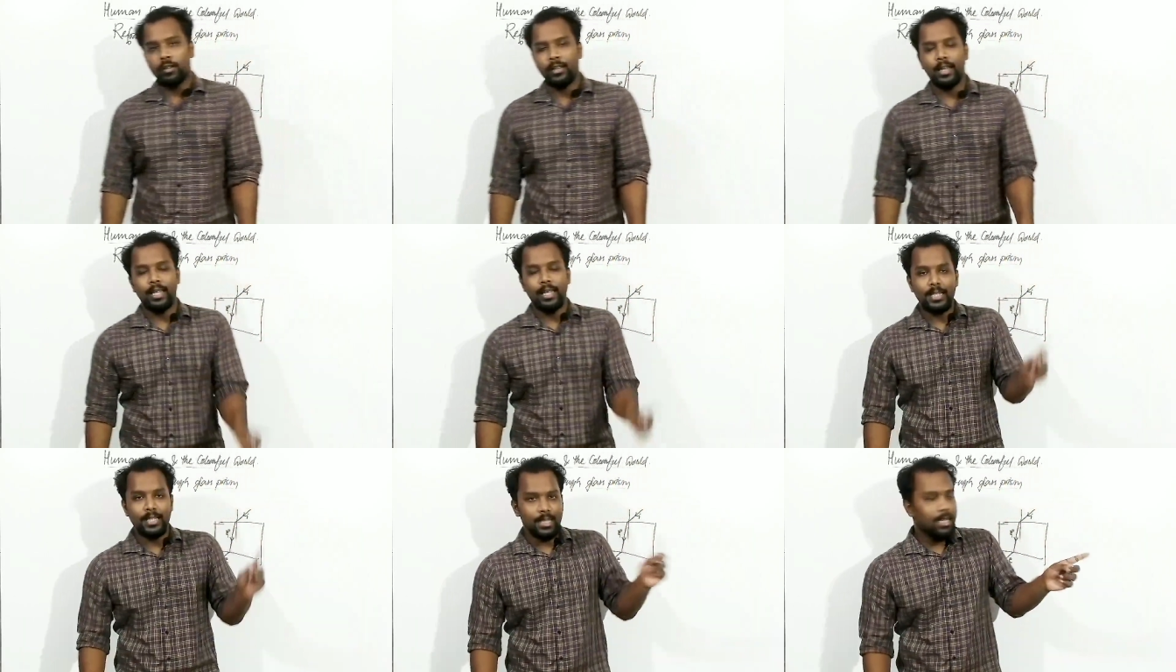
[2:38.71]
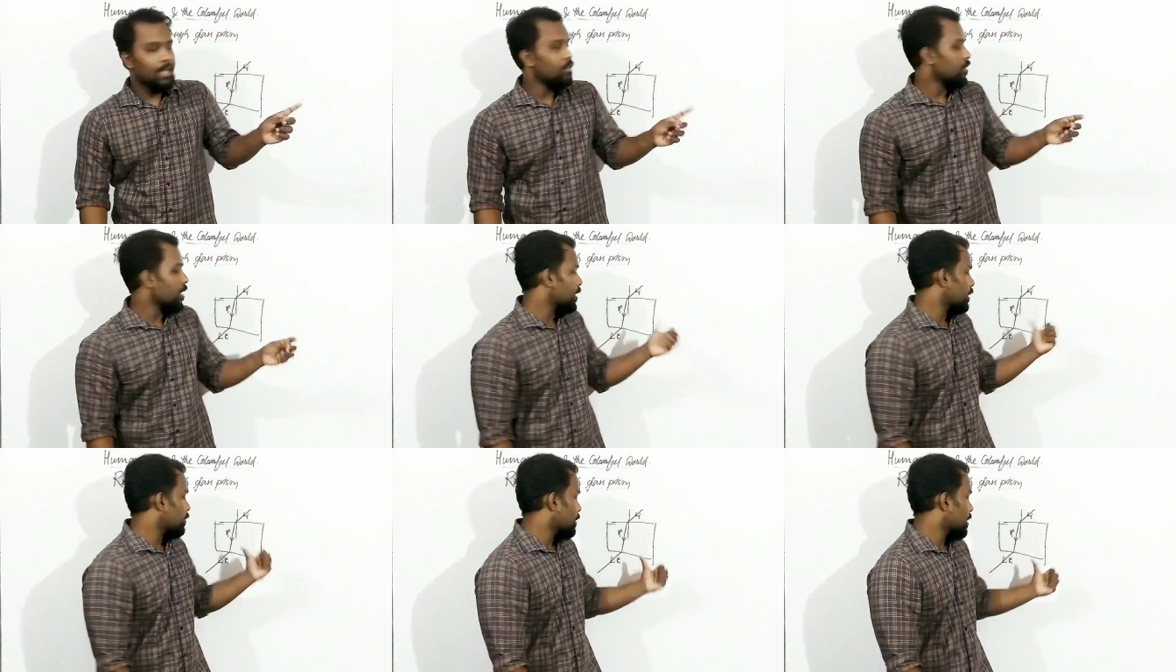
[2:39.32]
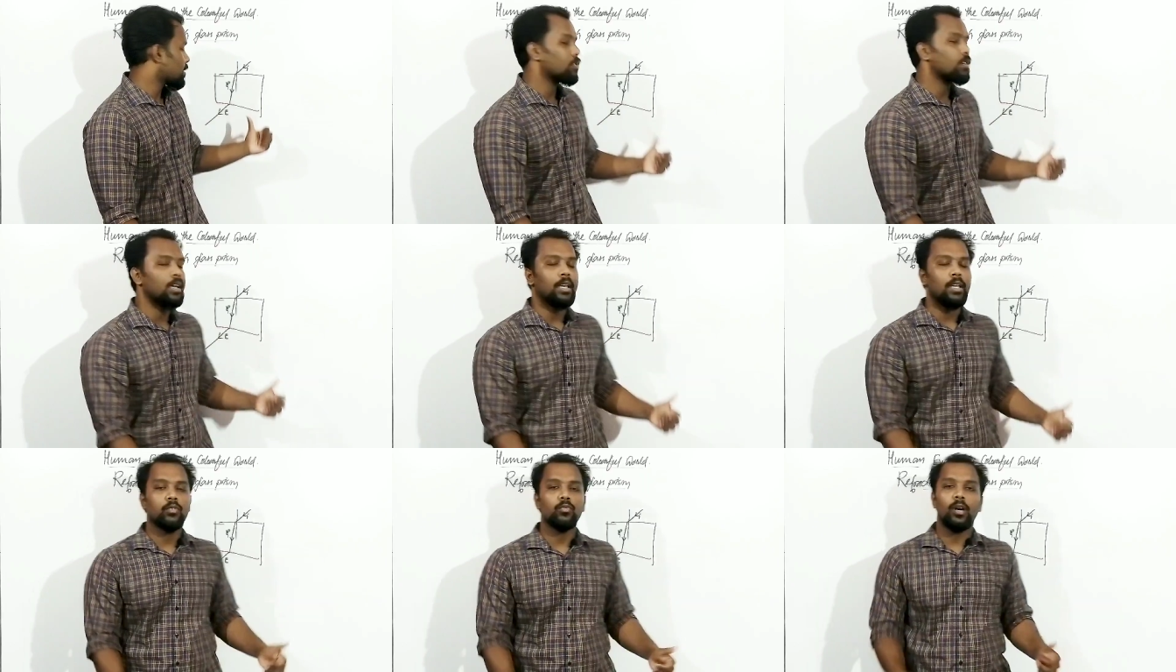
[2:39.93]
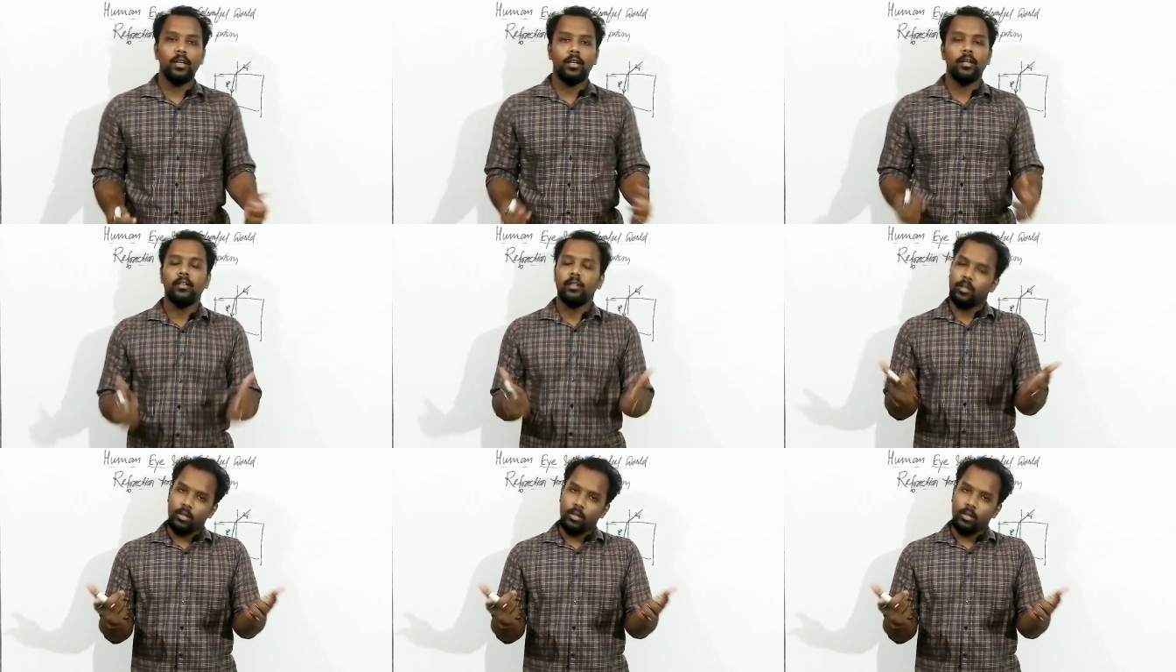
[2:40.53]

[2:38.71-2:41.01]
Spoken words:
that incident ray and the emergent ray is what?